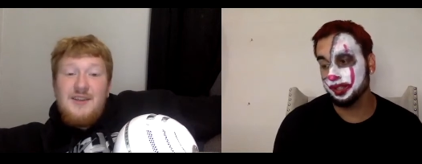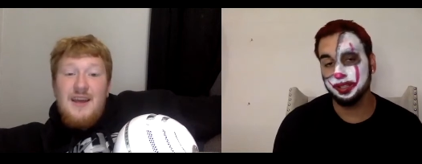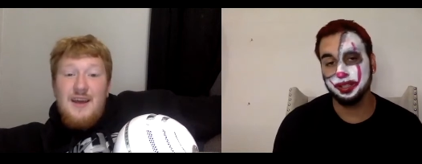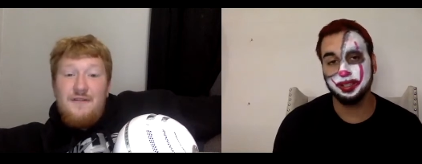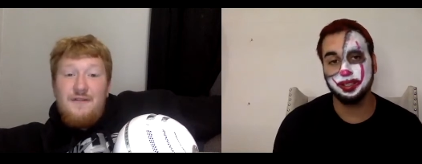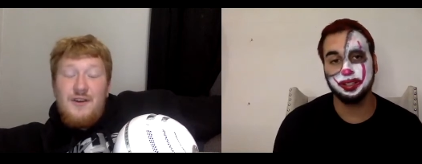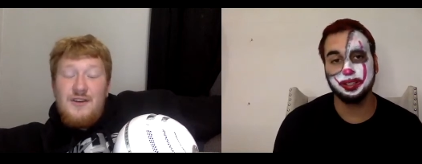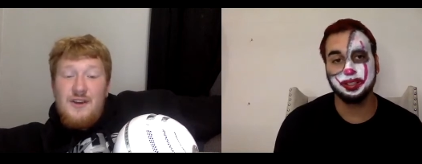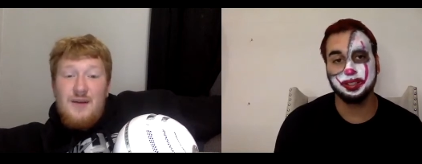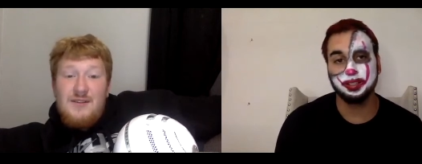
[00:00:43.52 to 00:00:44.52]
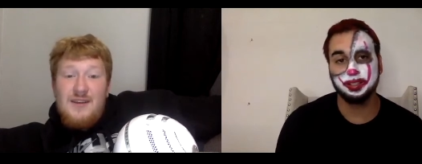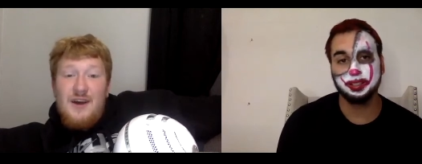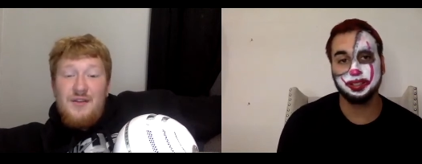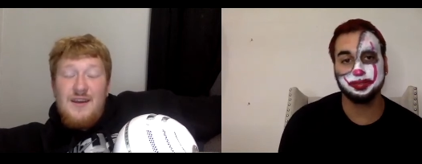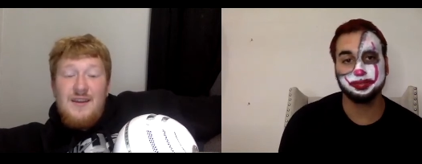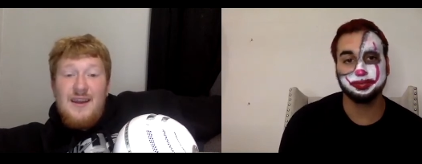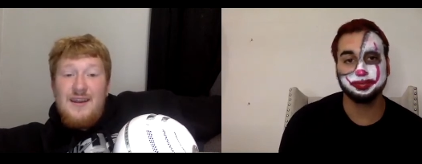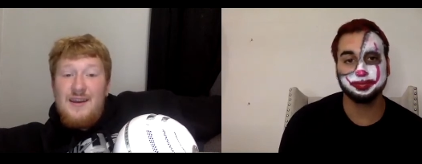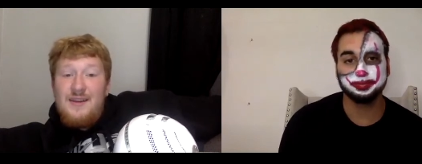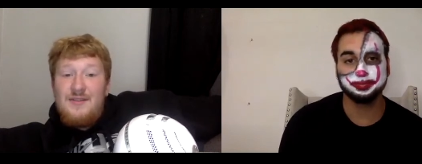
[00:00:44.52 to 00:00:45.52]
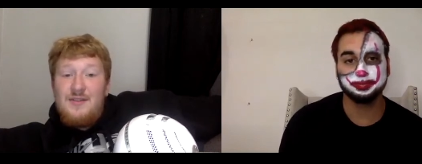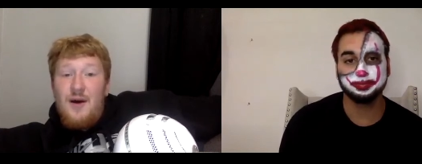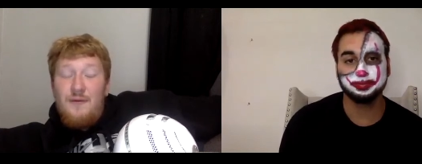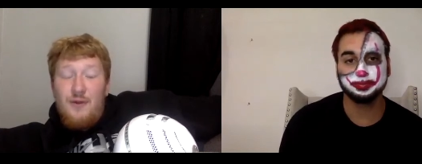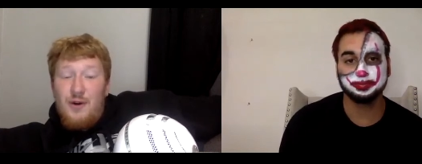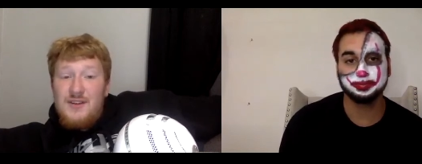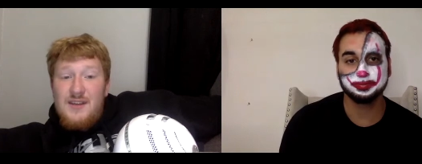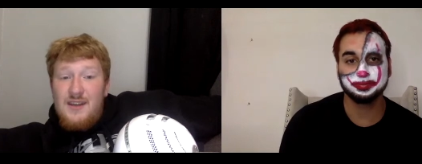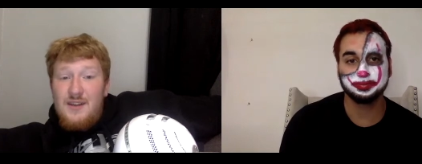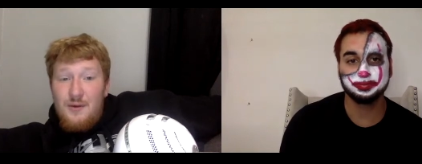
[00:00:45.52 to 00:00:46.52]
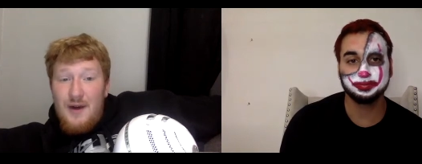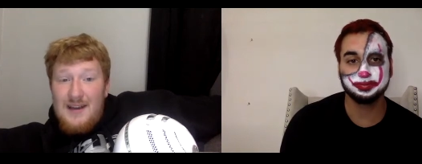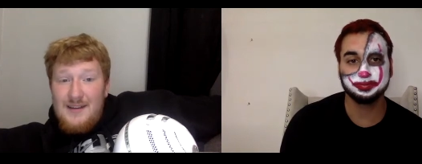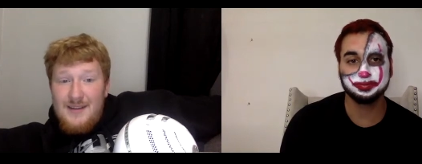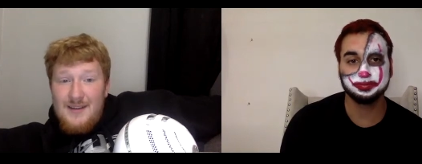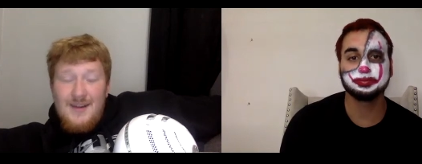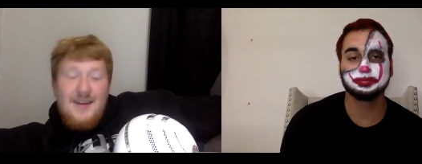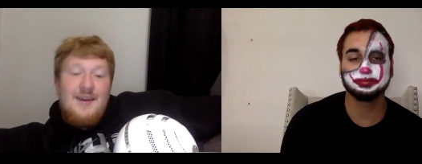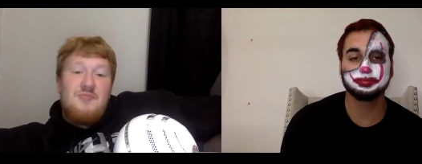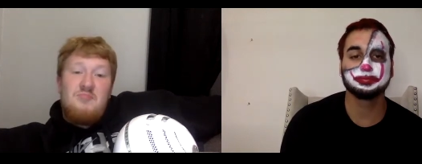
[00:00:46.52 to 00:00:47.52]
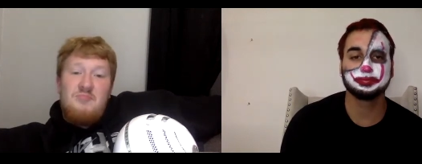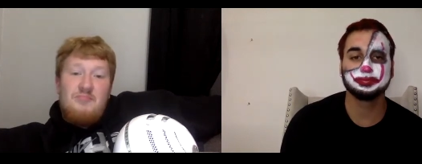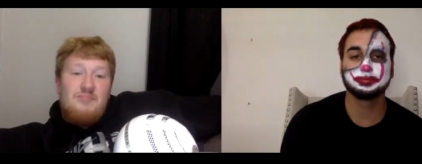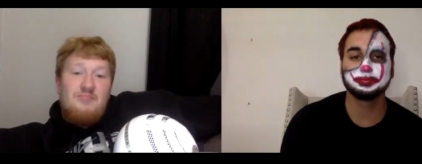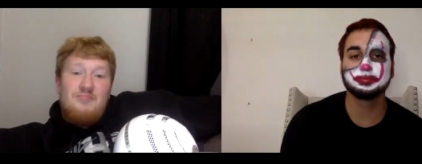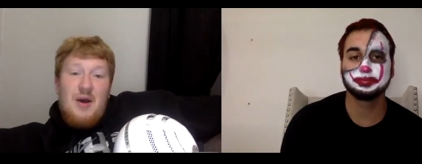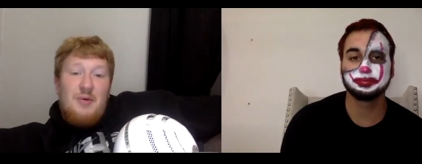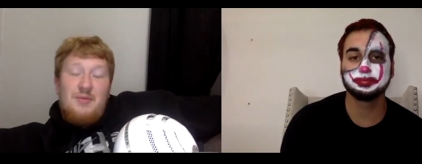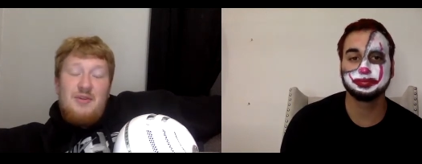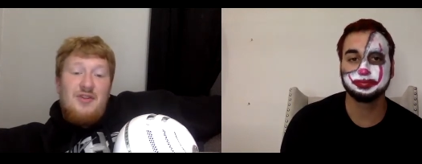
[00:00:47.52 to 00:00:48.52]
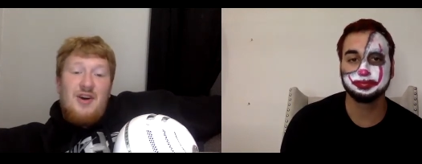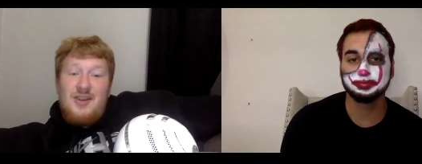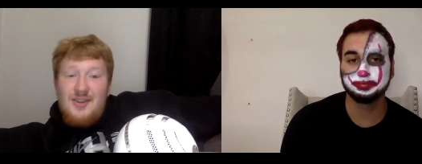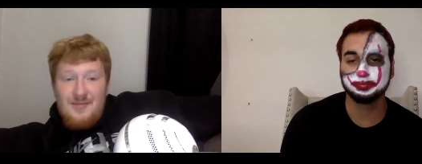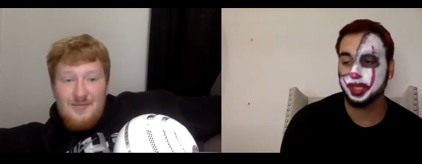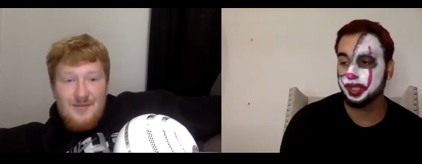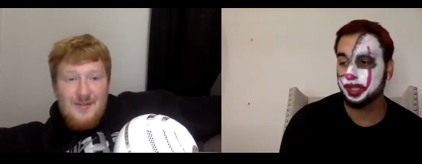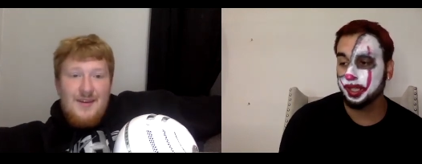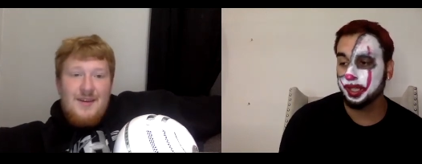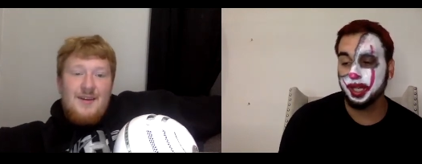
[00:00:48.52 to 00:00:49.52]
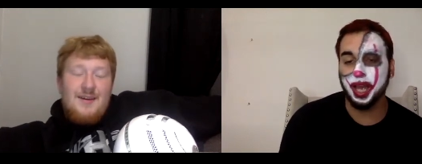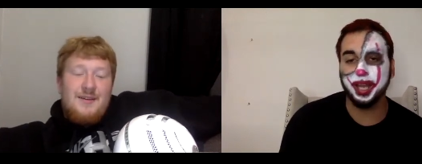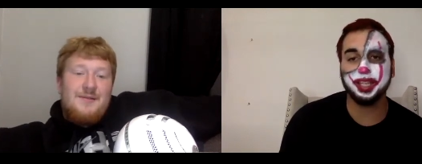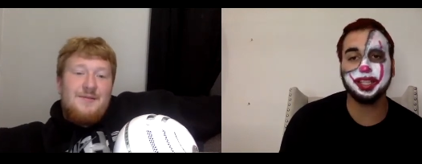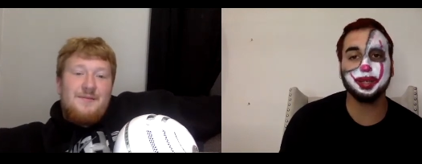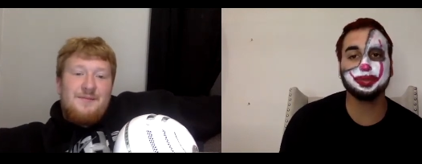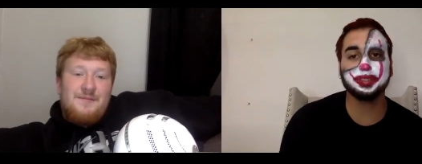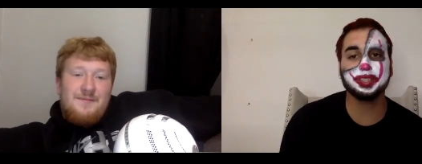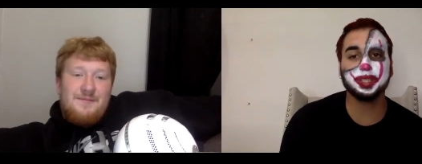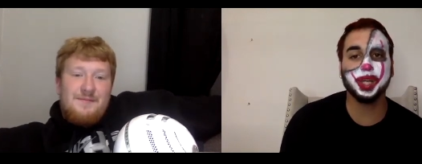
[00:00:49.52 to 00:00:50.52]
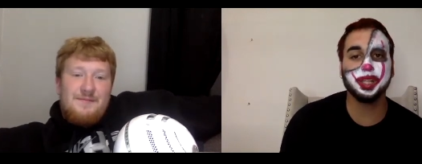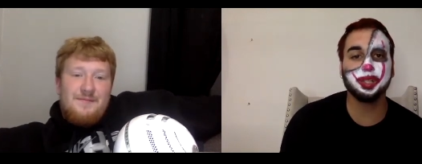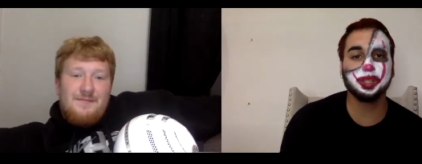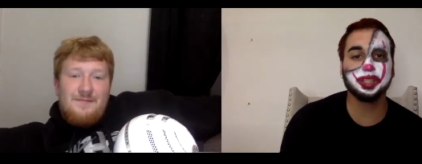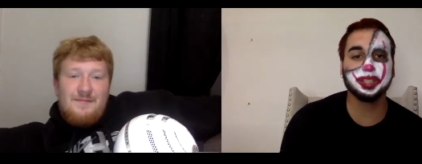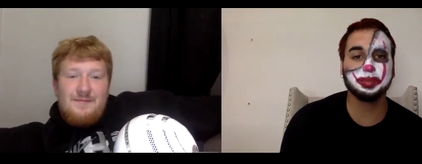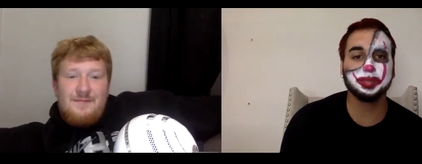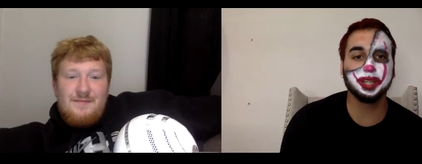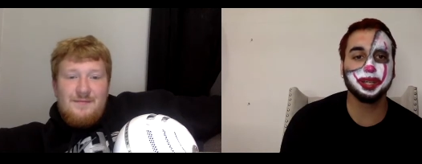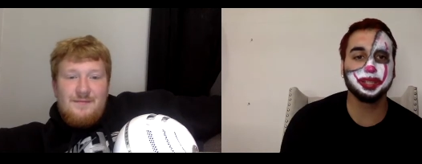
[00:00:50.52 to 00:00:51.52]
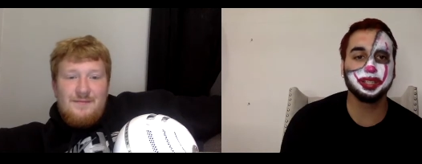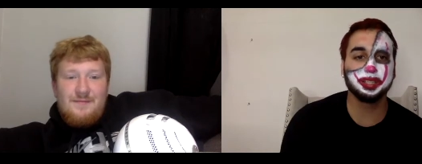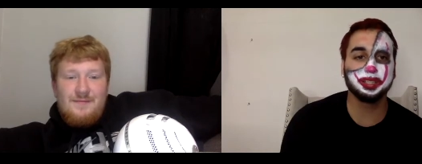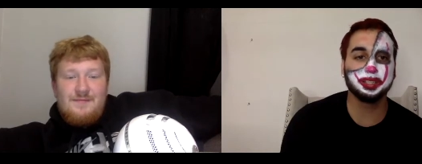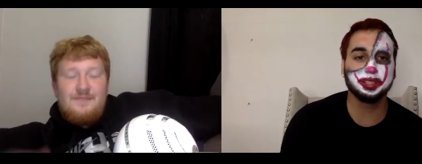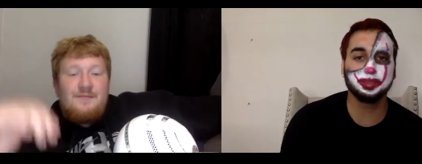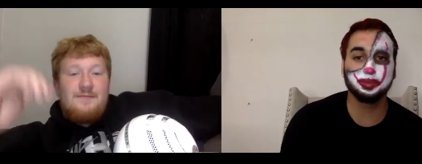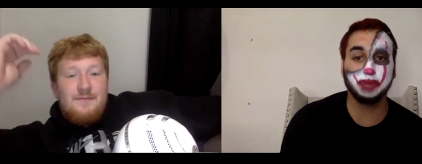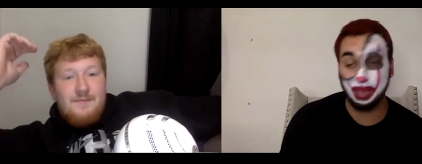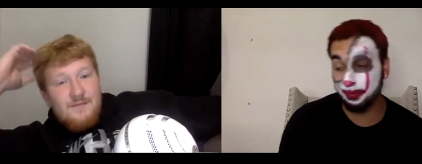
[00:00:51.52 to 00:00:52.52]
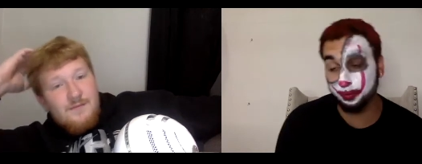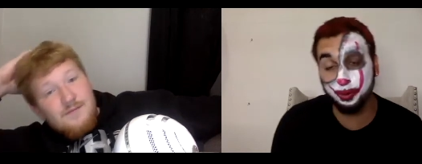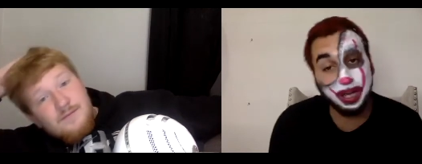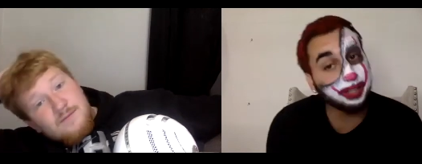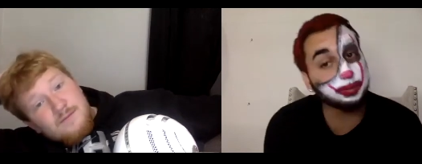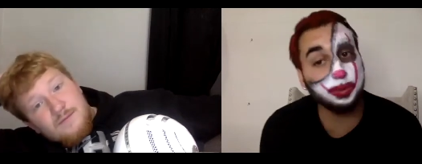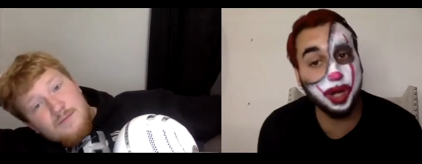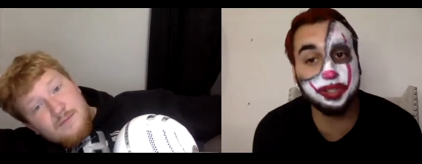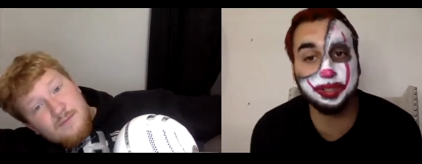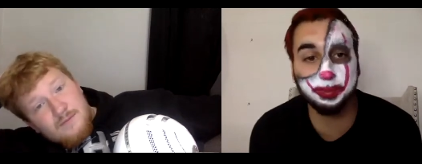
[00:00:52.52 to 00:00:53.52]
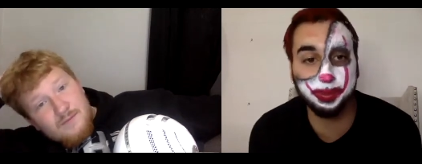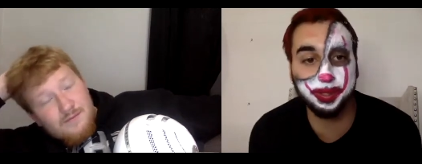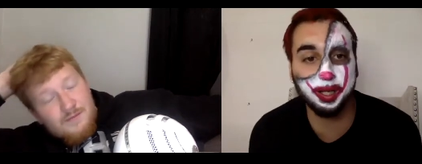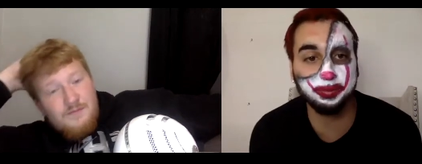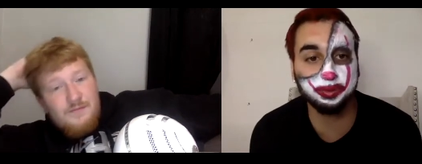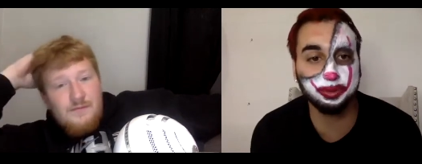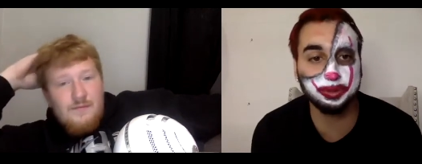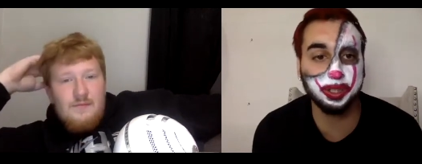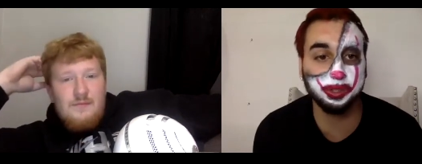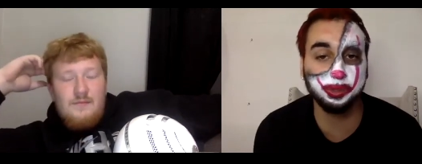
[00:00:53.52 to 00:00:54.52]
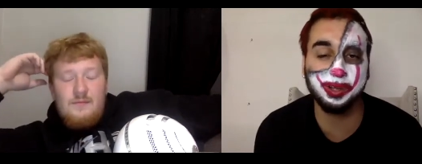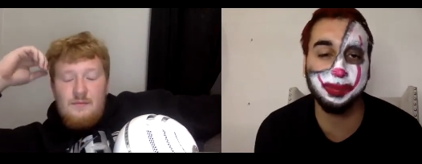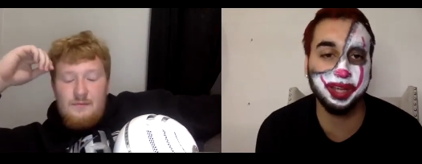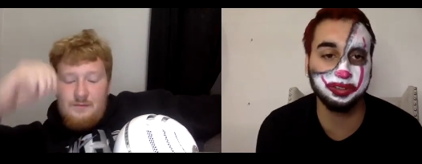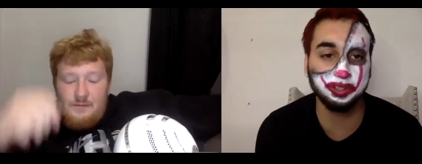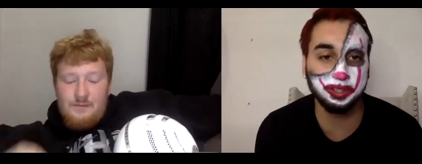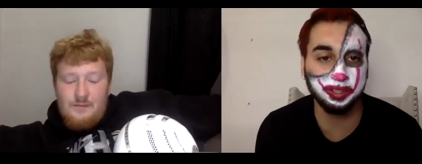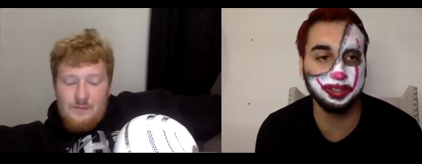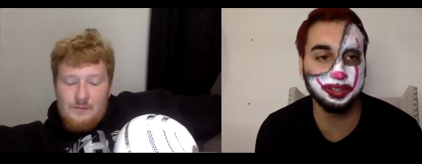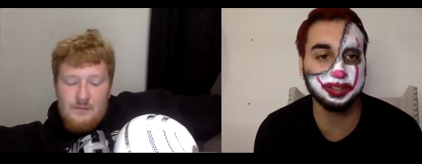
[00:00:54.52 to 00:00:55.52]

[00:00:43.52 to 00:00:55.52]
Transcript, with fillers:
Speaker 1: if Kristaps is healthy and they get like a top four seed in the West. I wouldn't be shocked.
Speaker 2: I could definitely see why Luka's up there. I mean, he if you guys watched the playoffs, you saw Luka Magic. He's